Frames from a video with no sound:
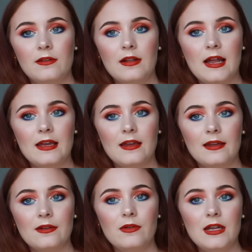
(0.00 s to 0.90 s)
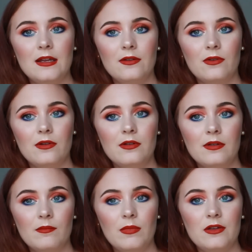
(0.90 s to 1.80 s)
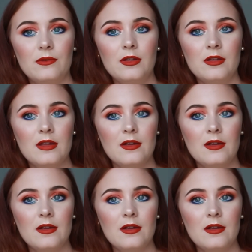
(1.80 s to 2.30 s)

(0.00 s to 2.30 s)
like green or blue